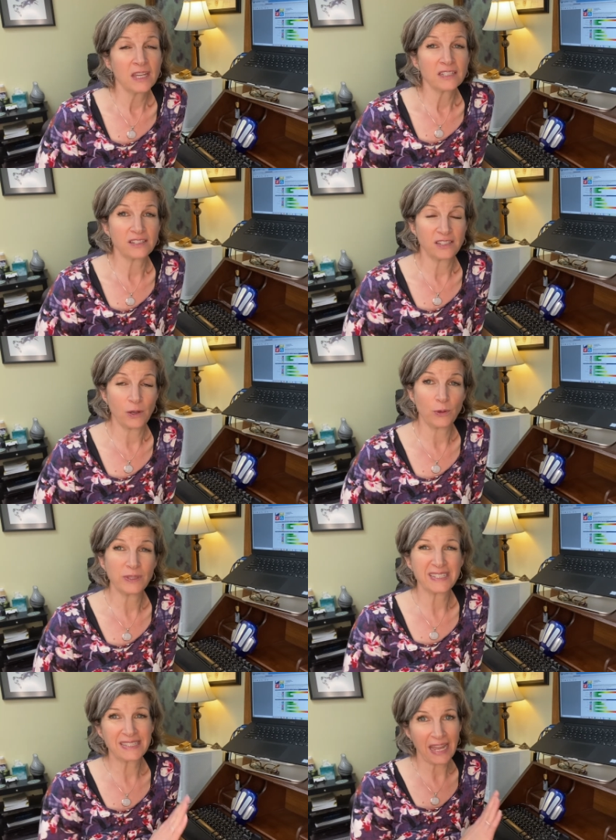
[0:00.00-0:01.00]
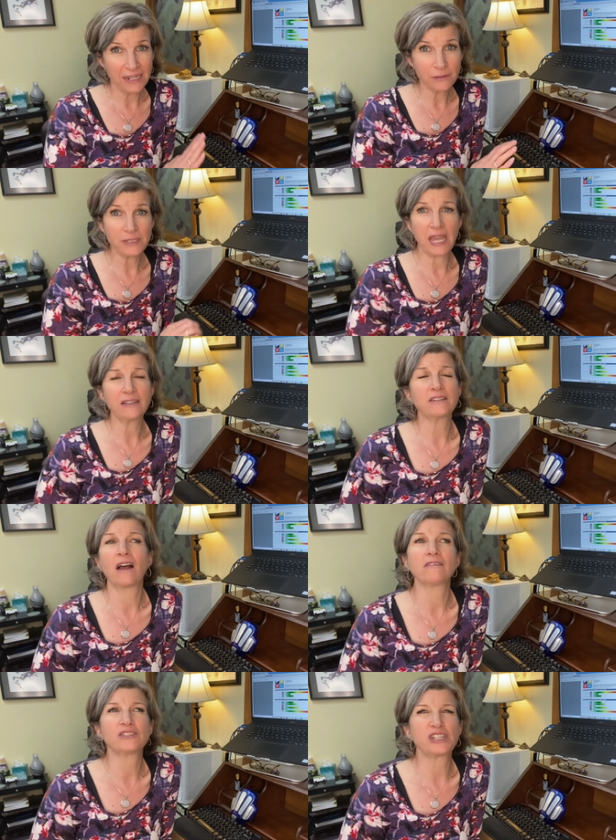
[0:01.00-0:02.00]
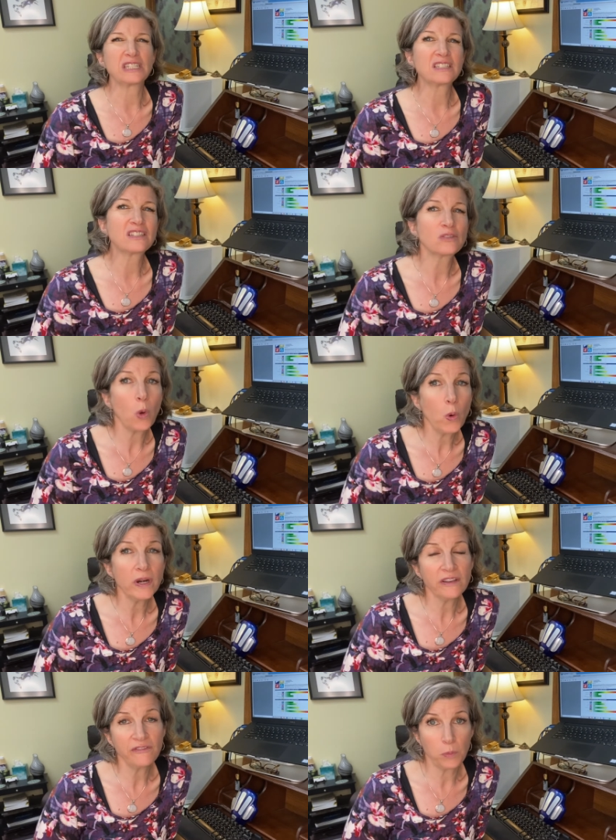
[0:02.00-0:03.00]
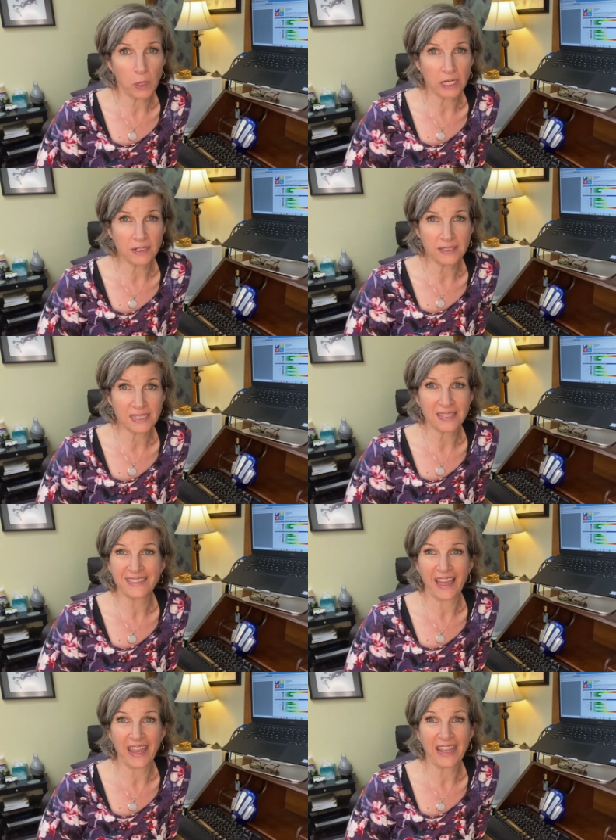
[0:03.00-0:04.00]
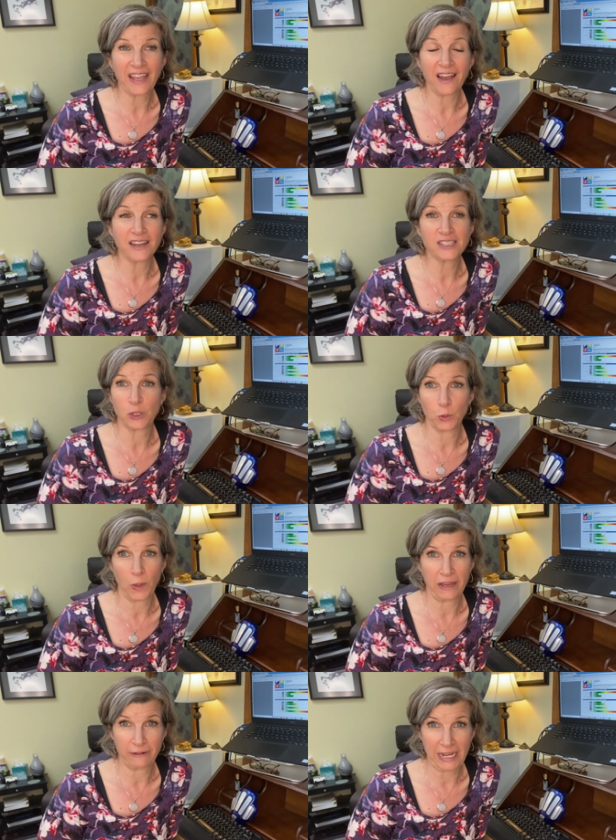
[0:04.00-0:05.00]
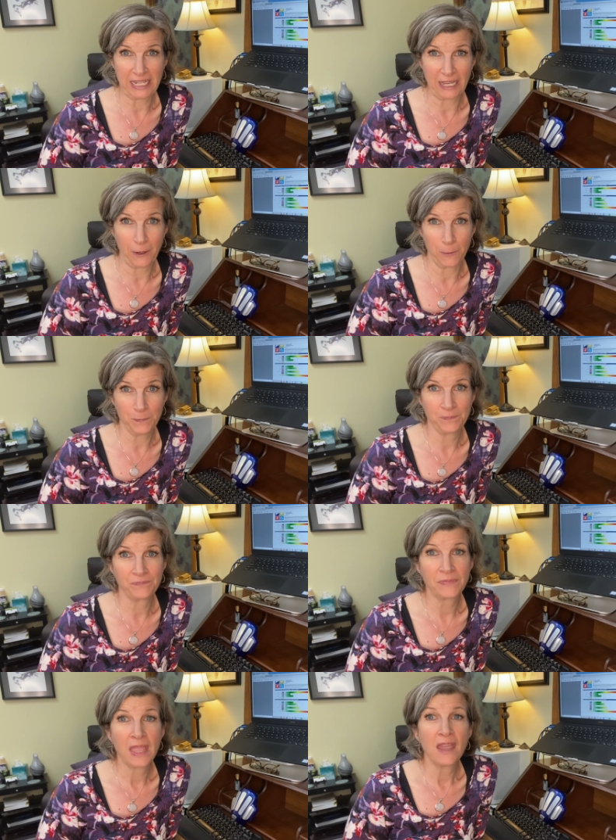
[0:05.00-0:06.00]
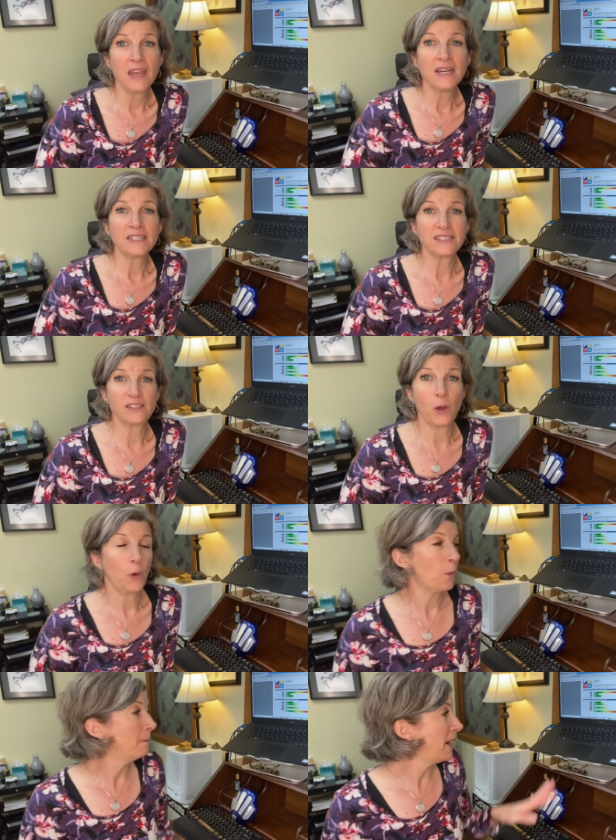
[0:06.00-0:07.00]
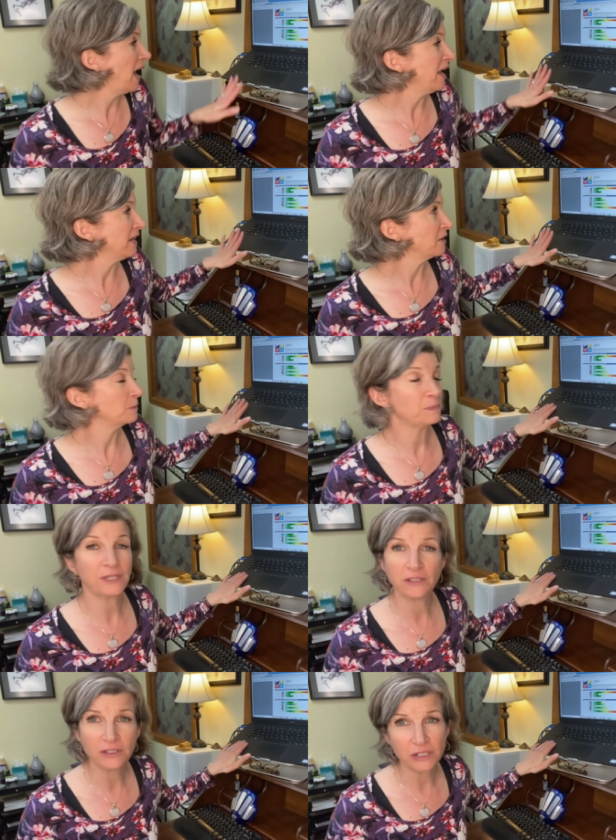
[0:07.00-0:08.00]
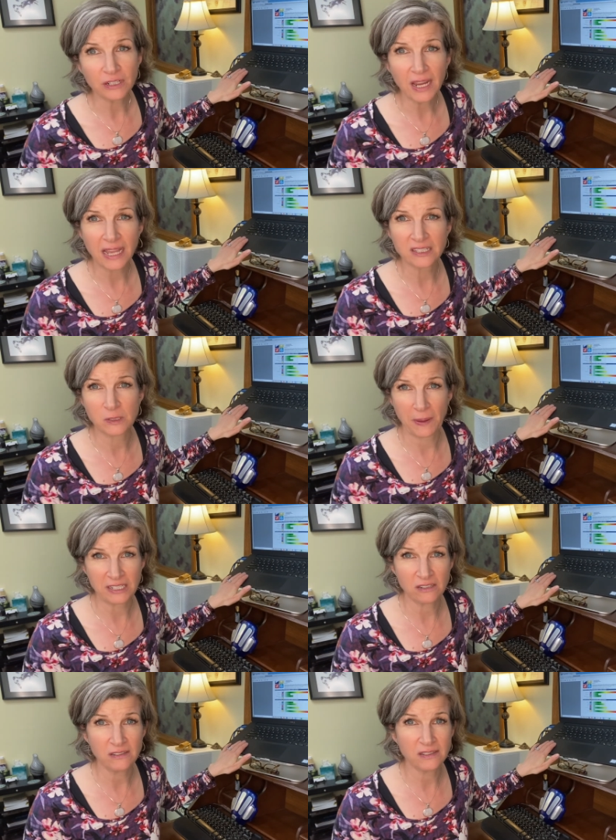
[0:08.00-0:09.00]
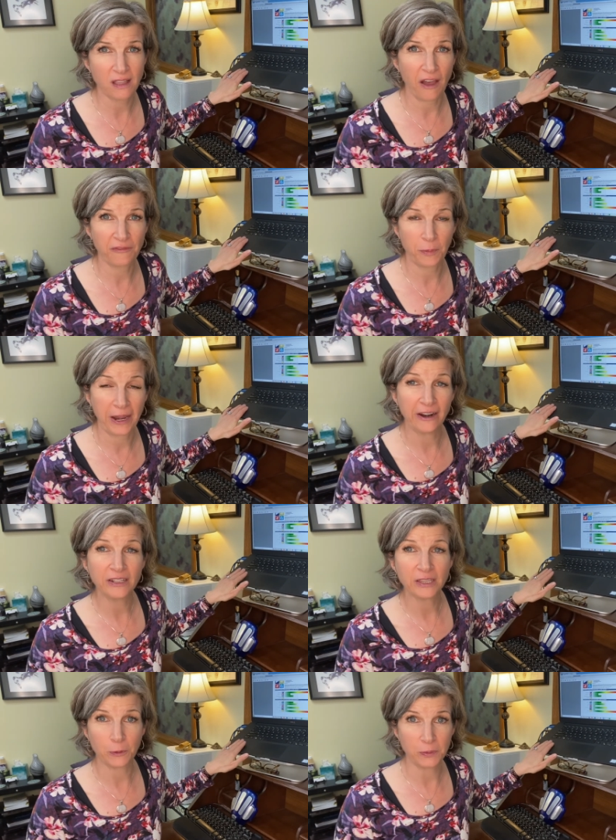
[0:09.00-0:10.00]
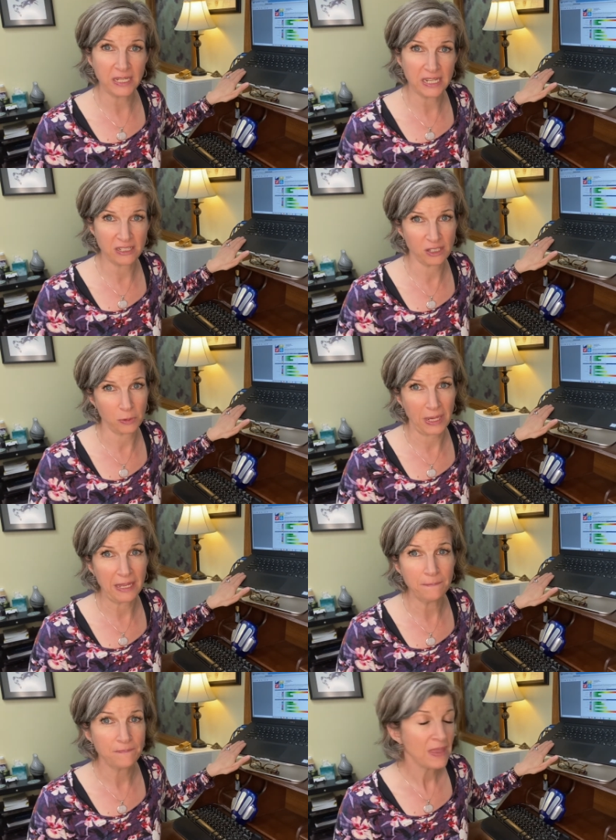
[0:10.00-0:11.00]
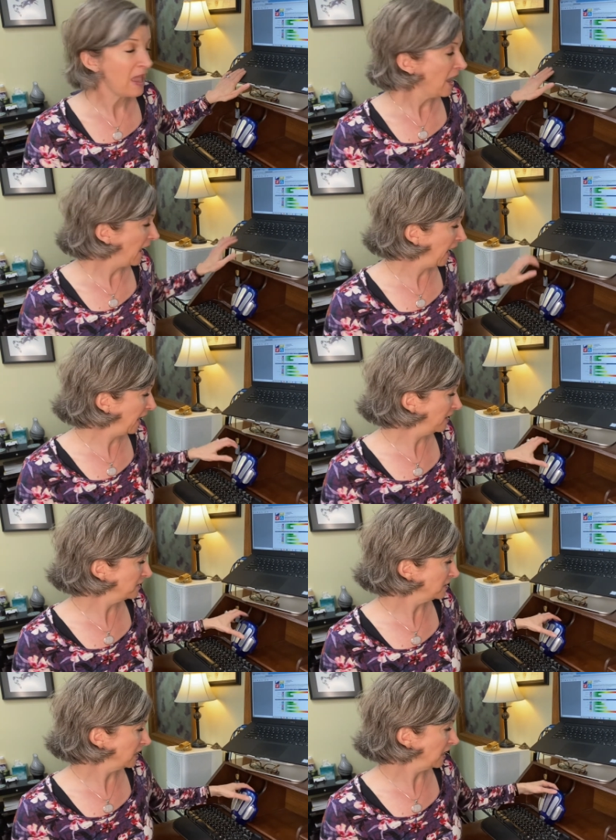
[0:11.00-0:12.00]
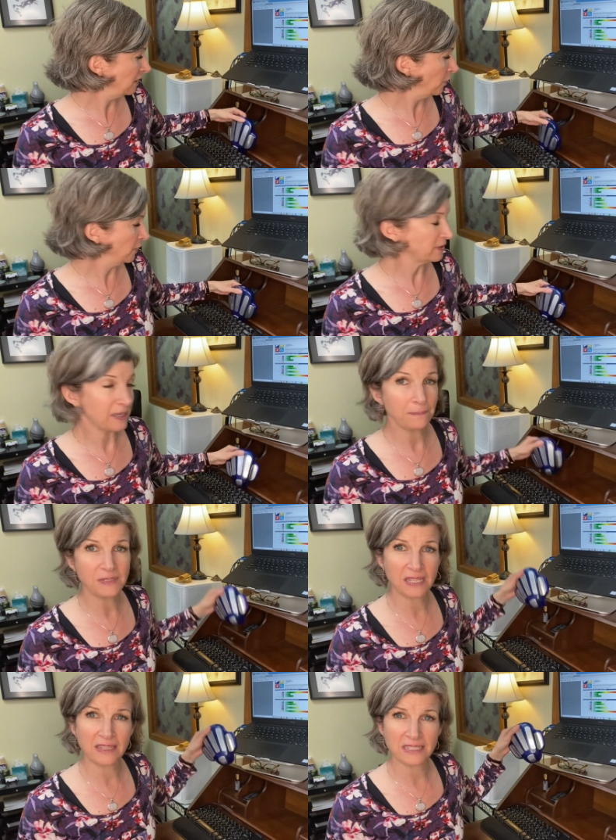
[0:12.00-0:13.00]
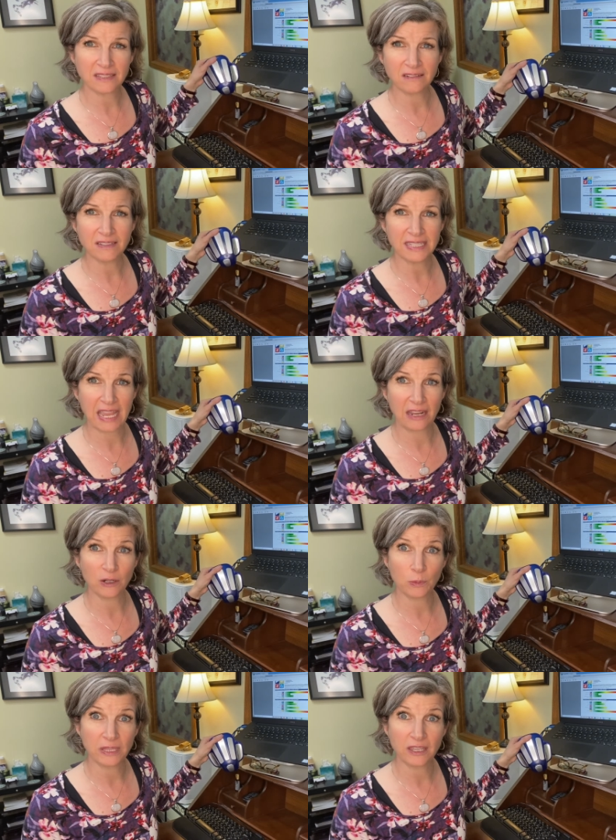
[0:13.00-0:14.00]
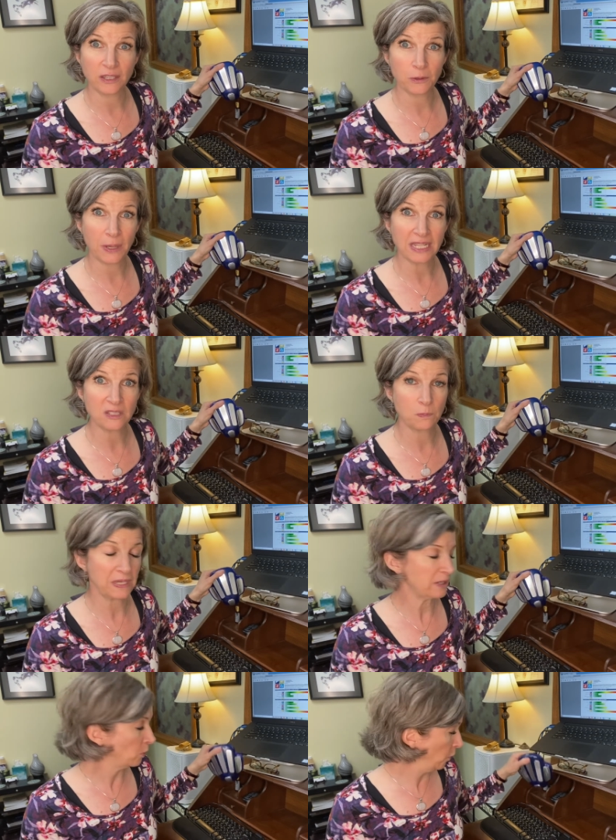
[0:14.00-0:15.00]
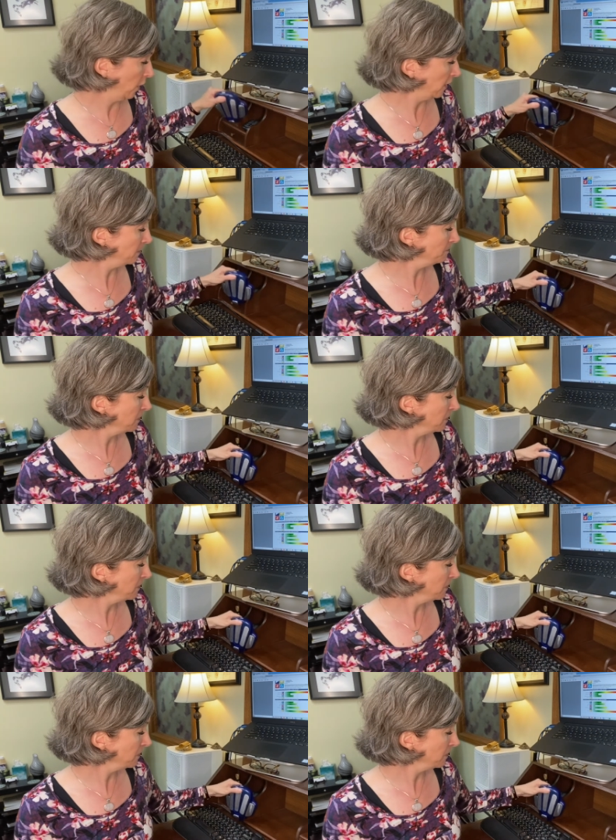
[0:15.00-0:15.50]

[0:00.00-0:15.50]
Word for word: So the Zyto technology sort of works like a two-way radio. So my computer has special software loaded into it and it hooks up to this little scanner with a USB cord